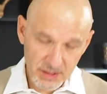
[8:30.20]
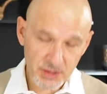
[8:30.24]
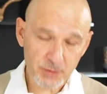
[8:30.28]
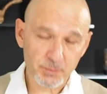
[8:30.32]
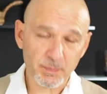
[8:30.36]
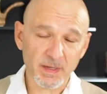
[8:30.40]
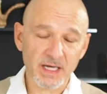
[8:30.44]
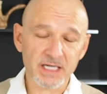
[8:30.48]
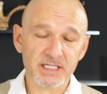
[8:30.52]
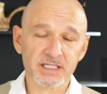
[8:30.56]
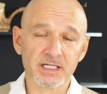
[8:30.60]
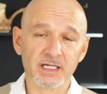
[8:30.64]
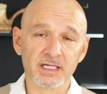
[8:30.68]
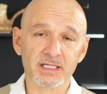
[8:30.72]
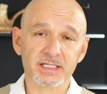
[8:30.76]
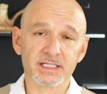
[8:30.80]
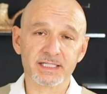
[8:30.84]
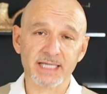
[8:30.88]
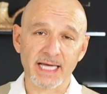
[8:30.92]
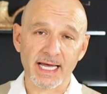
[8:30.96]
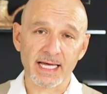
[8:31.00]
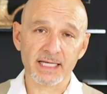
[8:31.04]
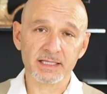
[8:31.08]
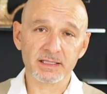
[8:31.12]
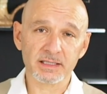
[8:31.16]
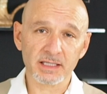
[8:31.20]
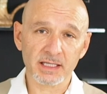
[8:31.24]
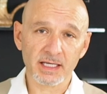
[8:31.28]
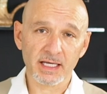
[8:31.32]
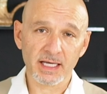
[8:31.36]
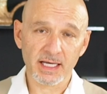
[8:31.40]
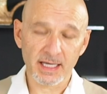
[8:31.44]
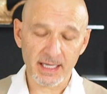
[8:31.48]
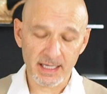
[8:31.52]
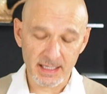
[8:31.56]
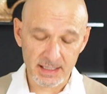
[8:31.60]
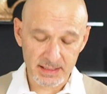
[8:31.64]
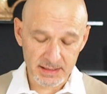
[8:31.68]
special sand
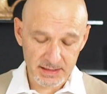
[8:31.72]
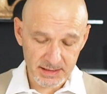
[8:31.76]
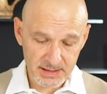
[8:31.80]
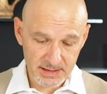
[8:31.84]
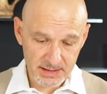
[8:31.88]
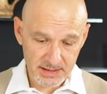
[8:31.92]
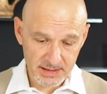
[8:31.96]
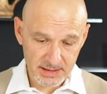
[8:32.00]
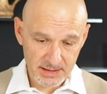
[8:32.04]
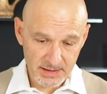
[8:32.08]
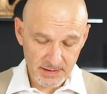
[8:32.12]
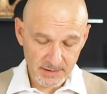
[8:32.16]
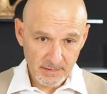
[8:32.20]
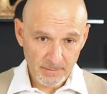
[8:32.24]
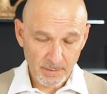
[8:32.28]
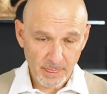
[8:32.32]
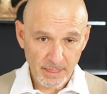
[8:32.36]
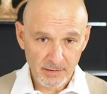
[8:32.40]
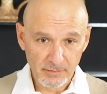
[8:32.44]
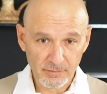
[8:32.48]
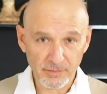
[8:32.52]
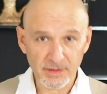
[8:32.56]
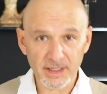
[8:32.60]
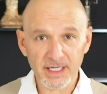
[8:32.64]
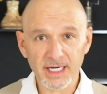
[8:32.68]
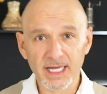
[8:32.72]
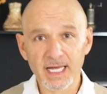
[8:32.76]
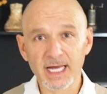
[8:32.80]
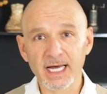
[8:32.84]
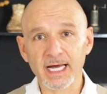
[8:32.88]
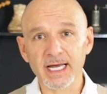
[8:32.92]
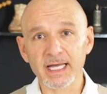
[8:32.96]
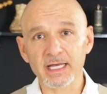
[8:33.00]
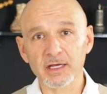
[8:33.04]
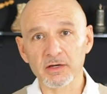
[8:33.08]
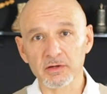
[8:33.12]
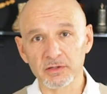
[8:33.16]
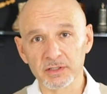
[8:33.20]
has very
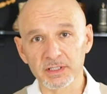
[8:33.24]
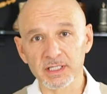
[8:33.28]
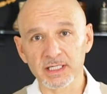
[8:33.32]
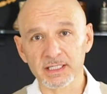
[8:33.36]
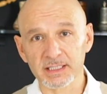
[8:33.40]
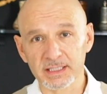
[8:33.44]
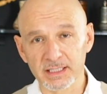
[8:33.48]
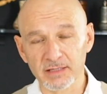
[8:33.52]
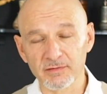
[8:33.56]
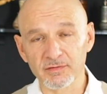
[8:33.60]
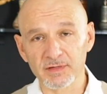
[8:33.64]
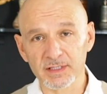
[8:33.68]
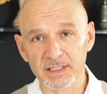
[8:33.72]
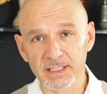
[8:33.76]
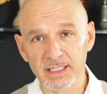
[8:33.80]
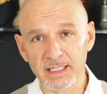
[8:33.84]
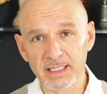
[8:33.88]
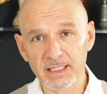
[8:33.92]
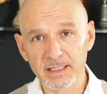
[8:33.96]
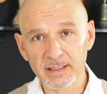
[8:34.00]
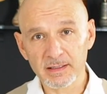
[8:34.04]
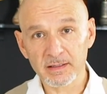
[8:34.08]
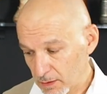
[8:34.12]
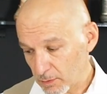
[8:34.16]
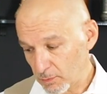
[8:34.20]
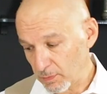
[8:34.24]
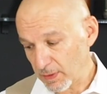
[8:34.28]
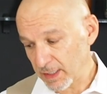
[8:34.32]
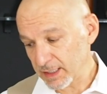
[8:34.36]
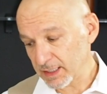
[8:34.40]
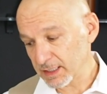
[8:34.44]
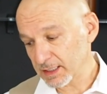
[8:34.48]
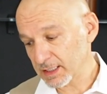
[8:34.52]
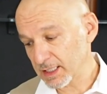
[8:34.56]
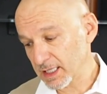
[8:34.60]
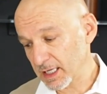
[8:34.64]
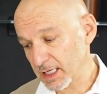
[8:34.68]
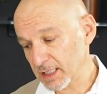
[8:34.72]
high conductivity. When
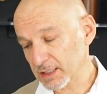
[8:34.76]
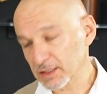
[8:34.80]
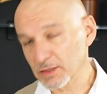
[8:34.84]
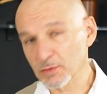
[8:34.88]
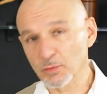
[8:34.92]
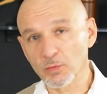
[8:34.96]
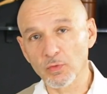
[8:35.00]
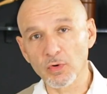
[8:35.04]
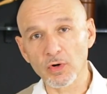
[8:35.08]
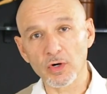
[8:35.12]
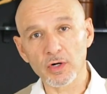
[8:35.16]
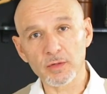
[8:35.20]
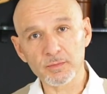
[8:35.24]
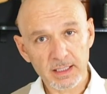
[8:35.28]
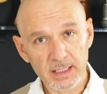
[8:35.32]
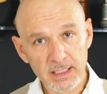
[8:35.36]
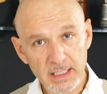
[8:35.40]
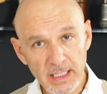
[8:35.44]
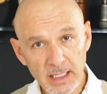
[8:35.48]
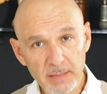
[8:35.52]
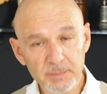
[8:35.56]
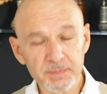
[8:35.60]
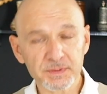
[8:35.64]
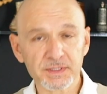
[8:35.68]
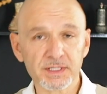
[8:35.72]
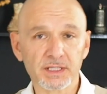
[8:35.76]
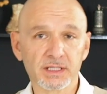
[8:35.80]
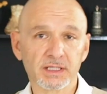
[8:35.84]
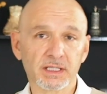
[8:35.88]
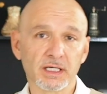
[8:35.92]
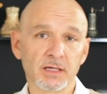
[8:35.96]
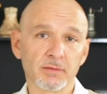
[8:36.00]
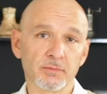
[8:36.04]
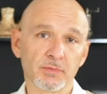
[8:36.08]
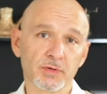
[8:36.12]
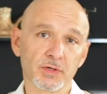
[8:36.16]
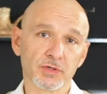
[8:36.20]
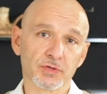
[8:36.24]
it gets warm, keeps the
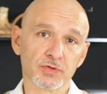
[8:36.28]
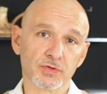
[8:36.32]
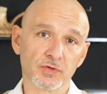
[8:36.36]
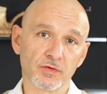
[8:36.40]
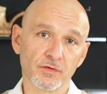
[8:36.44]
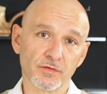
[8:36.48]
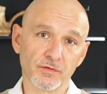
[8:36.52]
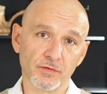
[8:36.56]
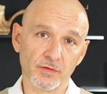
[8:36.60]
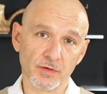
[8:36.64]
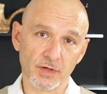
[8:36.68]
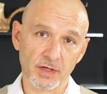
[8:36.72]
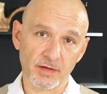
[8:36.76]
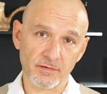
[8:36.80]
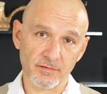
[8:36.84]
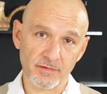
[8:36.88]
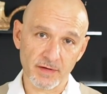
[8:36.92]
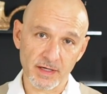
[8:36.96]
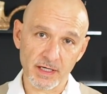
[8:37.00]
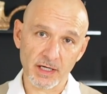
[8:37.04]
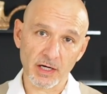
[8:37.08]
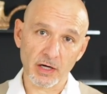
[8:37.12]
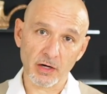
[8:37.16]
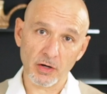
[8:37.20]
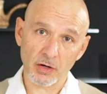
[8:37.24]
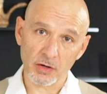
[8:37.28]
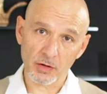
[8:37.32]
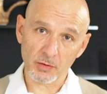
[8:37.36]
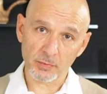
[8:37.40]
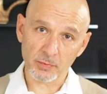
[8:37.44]
temperature for a very long